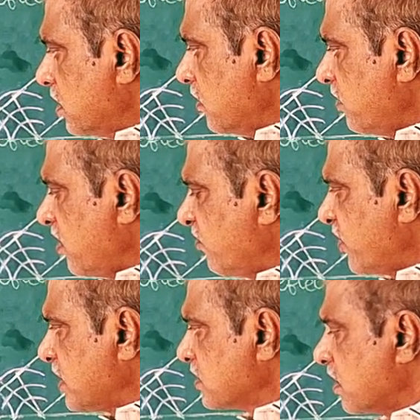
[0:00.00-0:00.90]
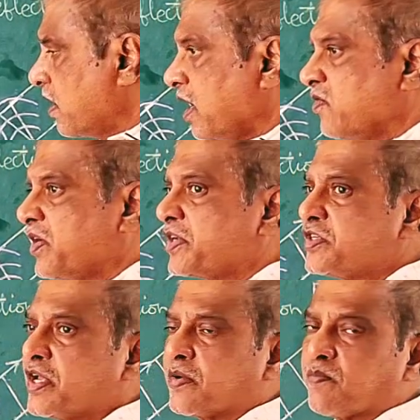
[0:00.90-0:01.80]
the wavefronts are
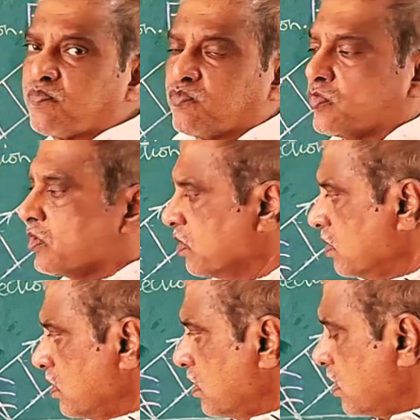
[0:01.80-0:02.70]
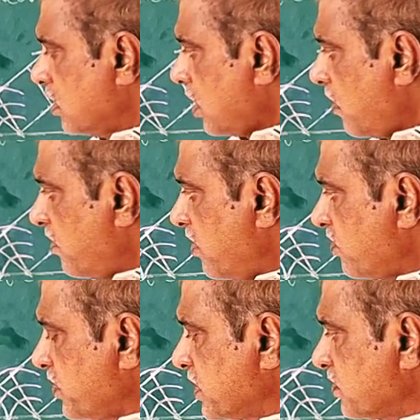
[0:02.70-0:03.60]
diverging away
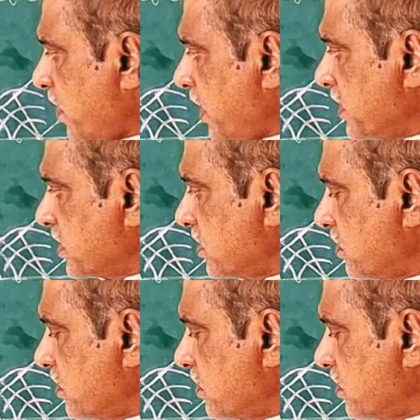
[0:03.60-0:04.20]
from this point,